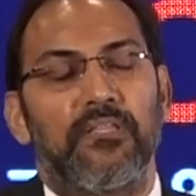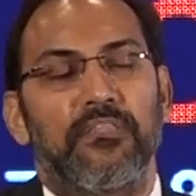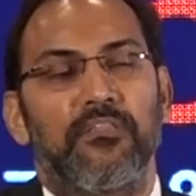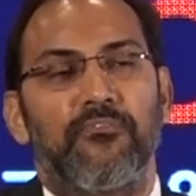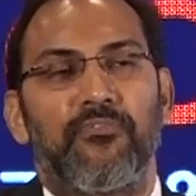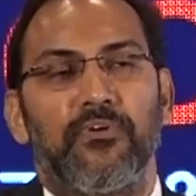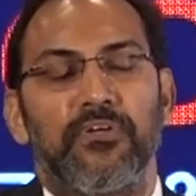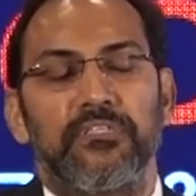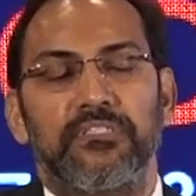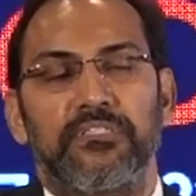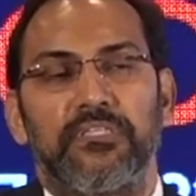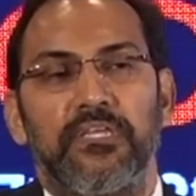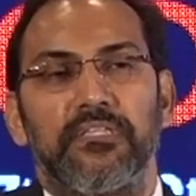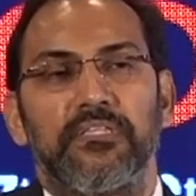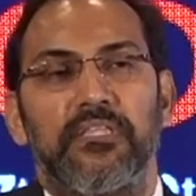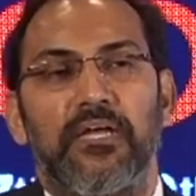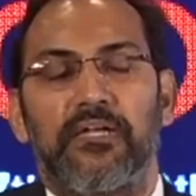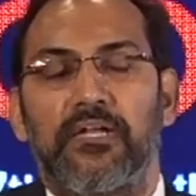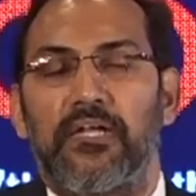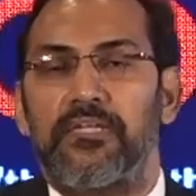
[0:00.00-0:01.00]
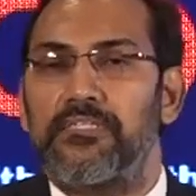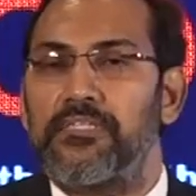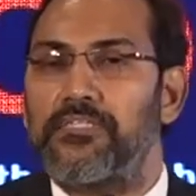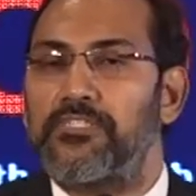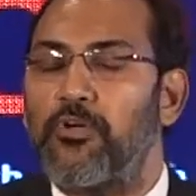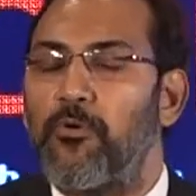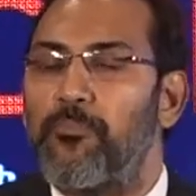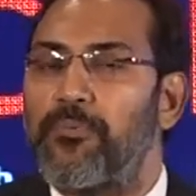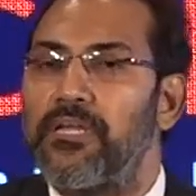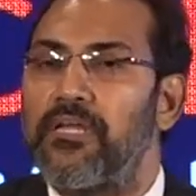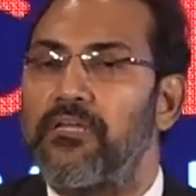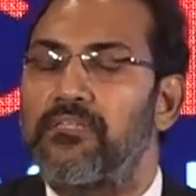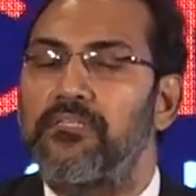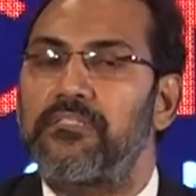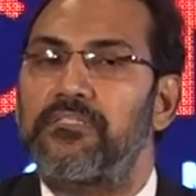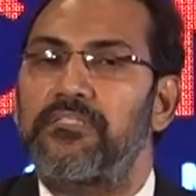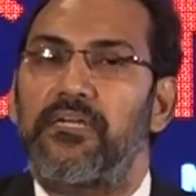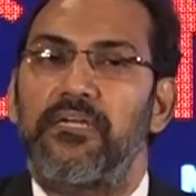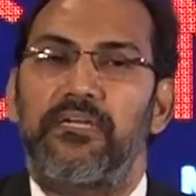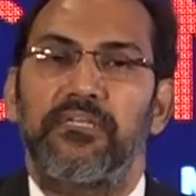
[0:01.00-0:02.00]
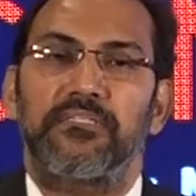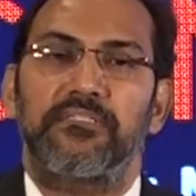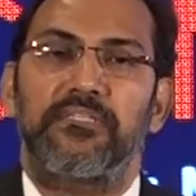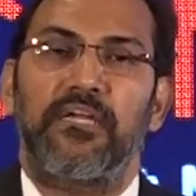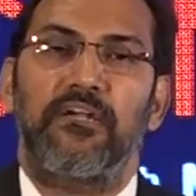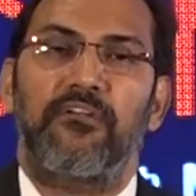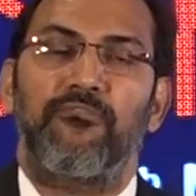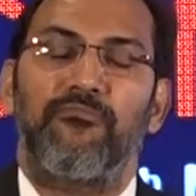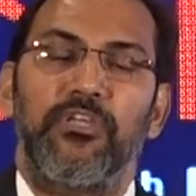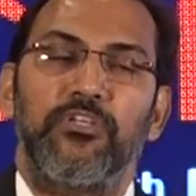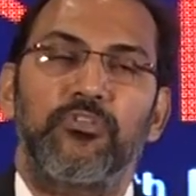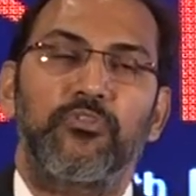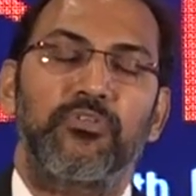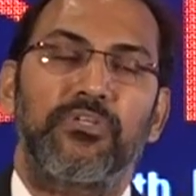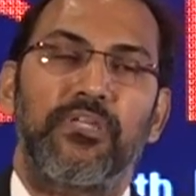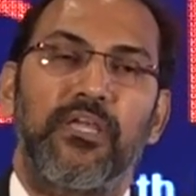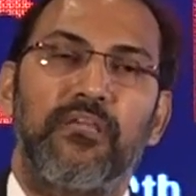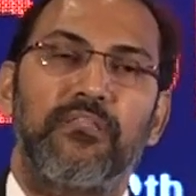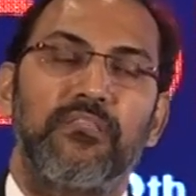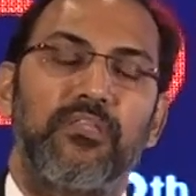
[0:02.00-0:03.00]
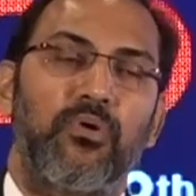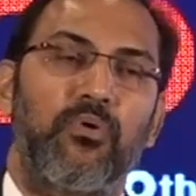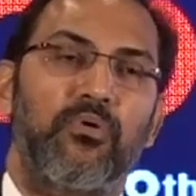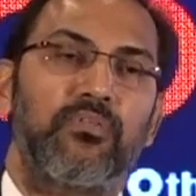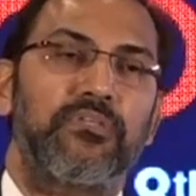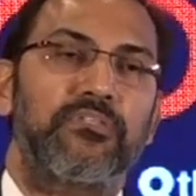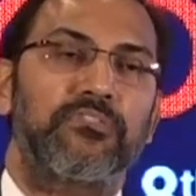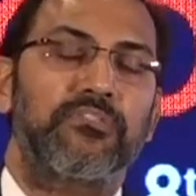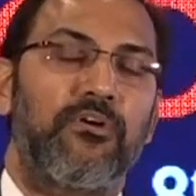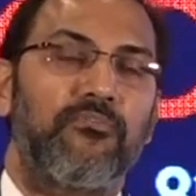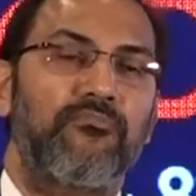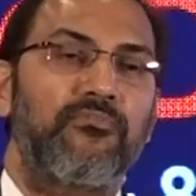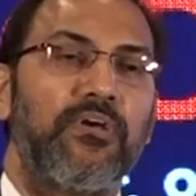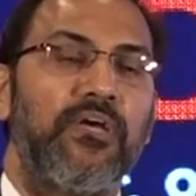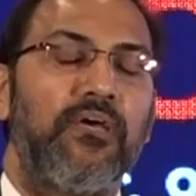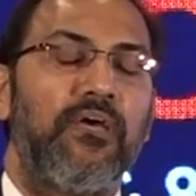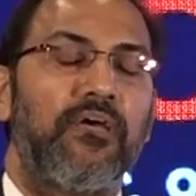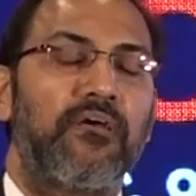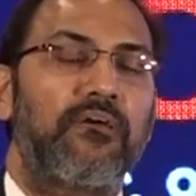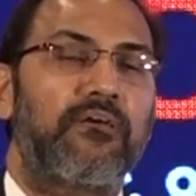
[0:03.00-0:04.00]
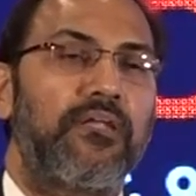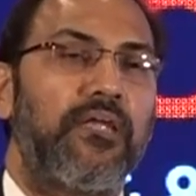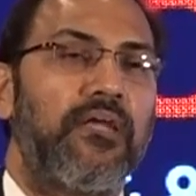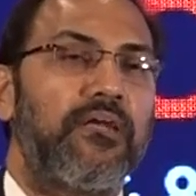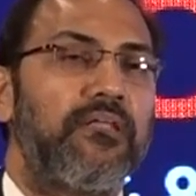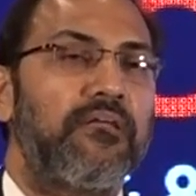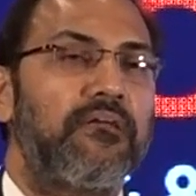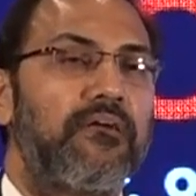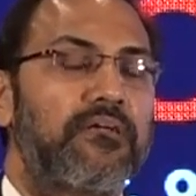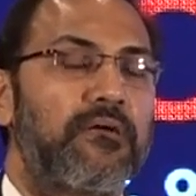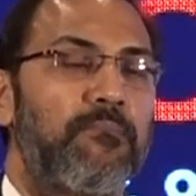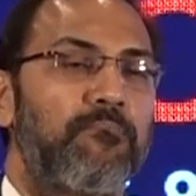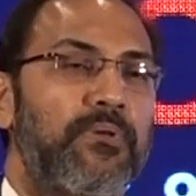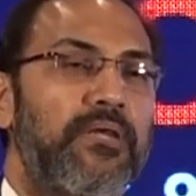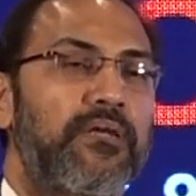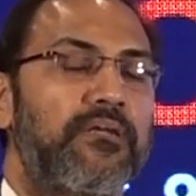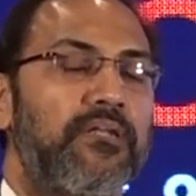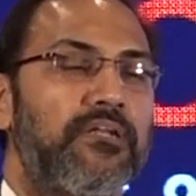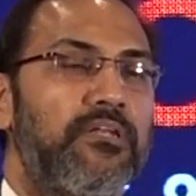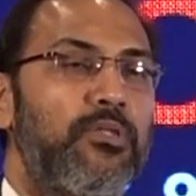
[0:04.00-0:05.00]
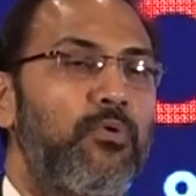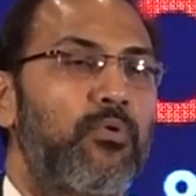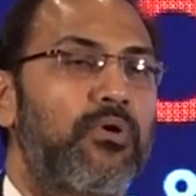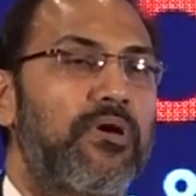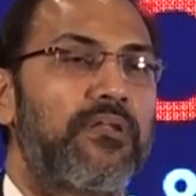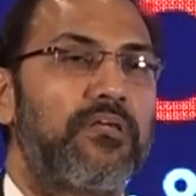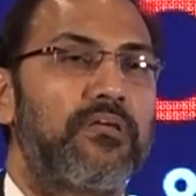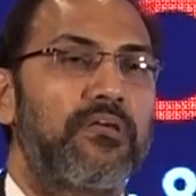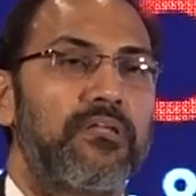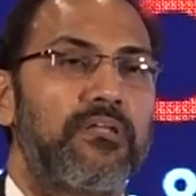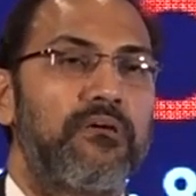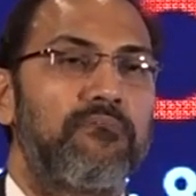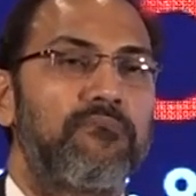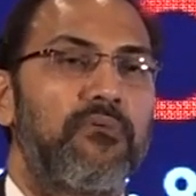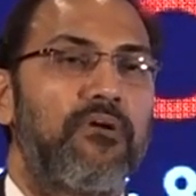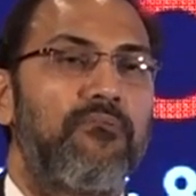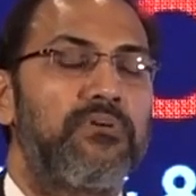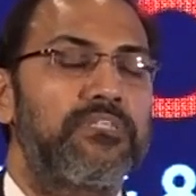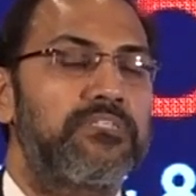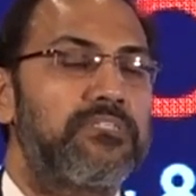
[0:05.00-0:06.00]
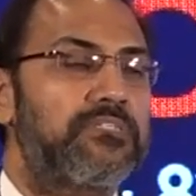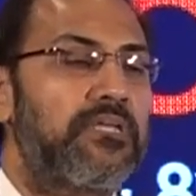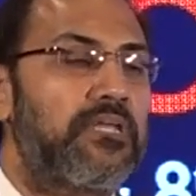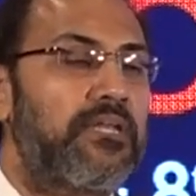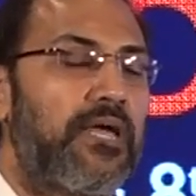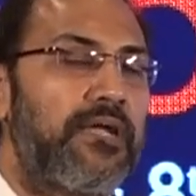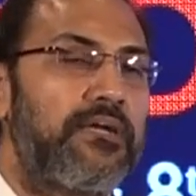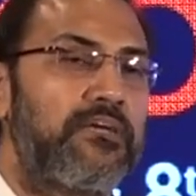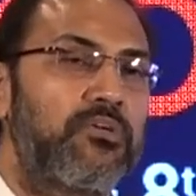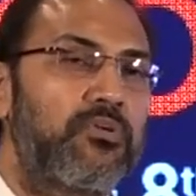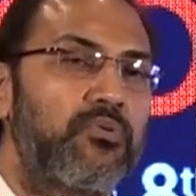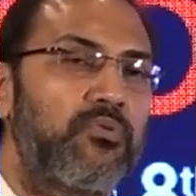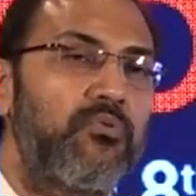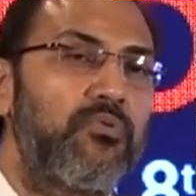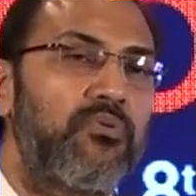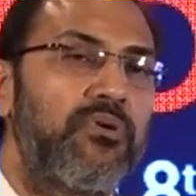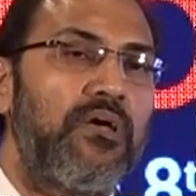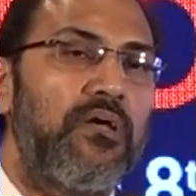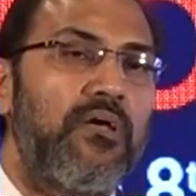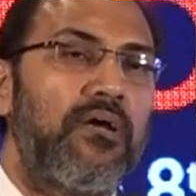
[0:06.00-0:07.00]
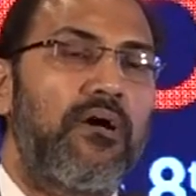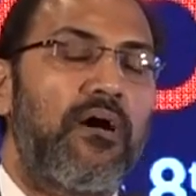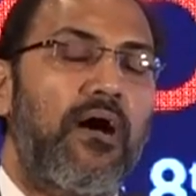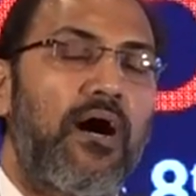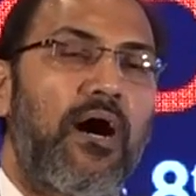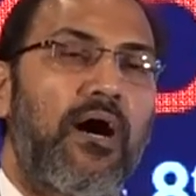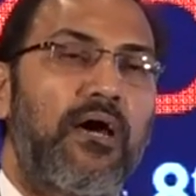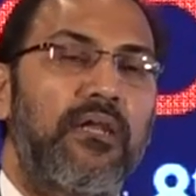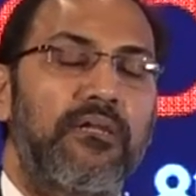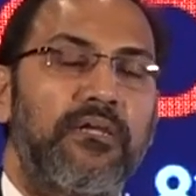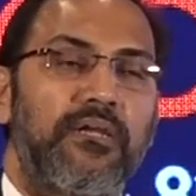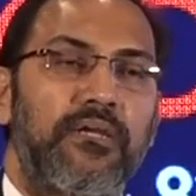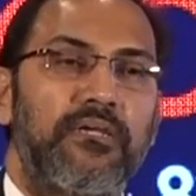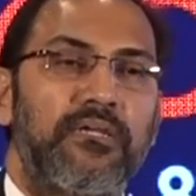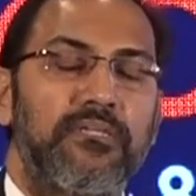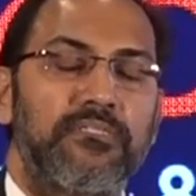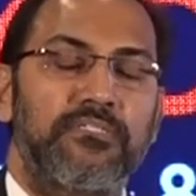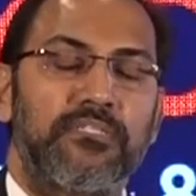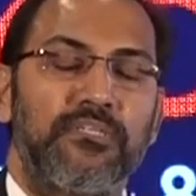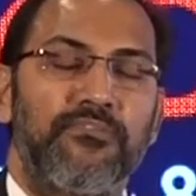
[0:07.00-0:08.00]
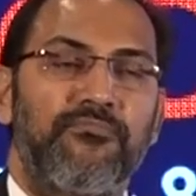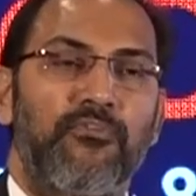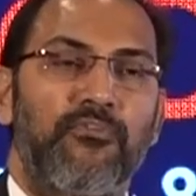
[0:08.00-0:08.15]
the first thing that Rajesh Gopinathan said is that we should take the onus of creating a completely new curriculum which is aligned to our Industry